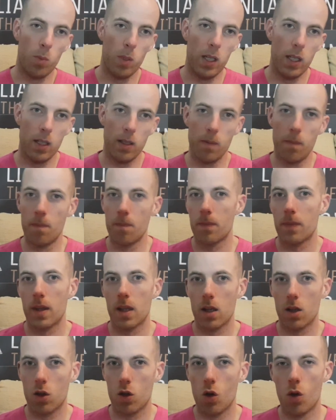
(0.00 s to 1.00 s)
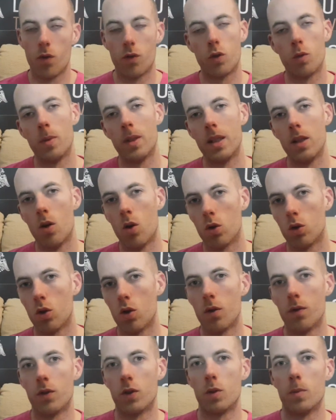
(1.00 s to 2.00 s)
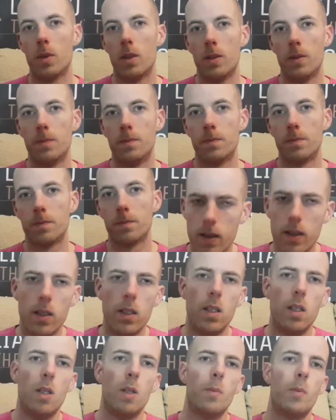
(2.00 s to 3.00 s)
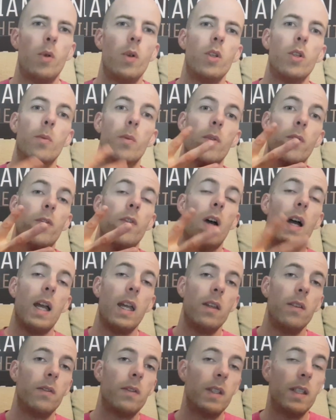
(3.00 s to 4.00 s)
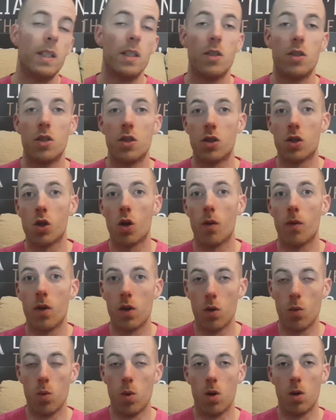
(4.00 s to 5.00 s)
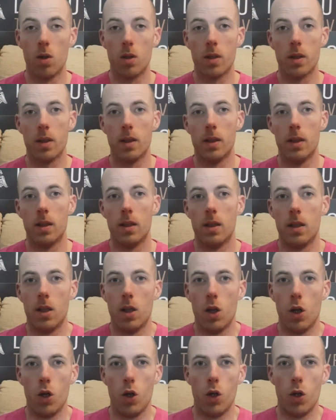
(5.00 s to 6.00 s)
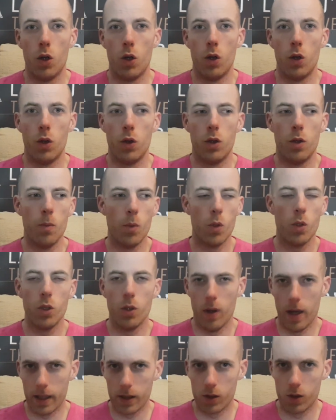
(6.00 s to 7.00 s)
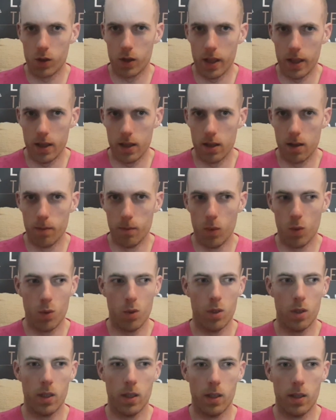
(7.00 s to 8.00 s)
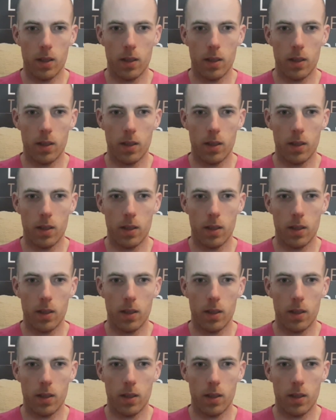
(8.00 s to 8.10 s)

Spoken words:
pain, comfortably uncomfortable. Point number 5 is discover the world. The more you exercise, the more